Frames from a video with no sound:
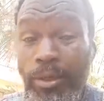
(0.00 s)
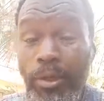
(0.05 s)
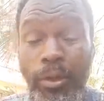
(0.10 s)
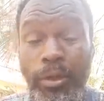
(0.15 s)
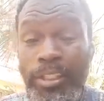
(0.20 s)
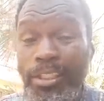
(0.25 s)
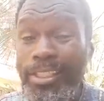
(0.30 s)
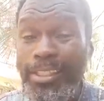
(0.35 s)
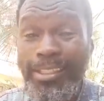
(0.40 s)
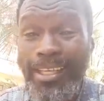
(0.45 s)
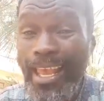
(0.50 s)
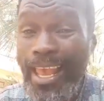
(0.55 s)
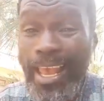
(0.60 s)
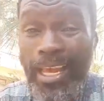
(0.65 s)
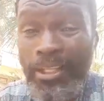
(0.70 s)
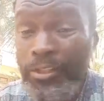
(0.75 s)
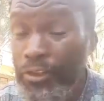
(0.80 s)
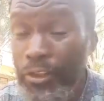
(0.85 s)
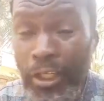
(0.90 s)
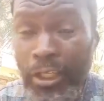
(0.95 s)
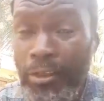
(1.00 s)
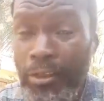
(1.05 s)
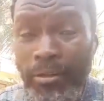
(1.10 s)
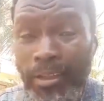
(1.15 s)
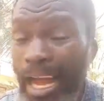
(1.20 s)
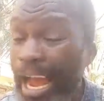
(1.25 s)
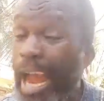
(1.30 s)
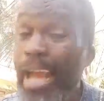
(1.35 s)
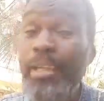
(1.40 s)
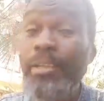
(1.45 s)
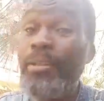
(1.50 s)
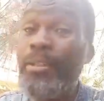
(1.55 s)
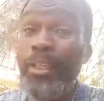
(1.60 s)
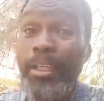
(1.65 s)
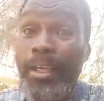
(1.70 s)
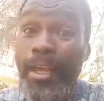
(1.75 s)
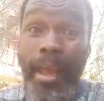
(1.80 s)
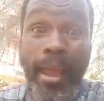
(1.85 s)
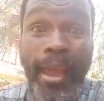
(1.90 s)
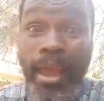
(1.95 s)
or it is Angel. I
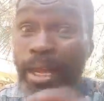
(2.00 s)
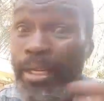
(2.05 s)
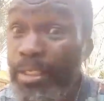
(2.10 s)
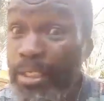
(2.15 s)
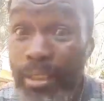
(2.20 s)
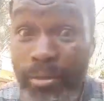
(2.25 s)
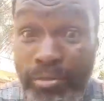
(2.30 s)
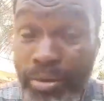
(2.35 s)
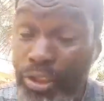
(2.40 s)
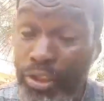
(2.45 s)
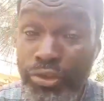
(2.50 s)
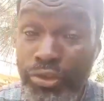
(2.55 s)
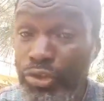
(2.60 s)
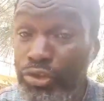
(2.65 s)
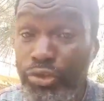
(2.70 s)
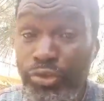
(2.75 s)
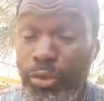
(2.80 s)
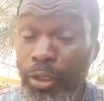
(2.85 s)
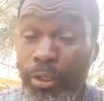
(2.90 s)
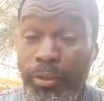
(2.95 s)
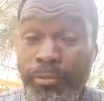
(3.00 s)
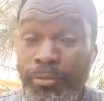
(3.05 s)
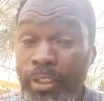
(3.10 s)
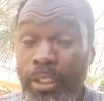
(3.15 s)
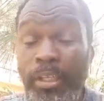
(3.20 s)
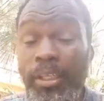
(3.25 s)
don't care, TB Joshua.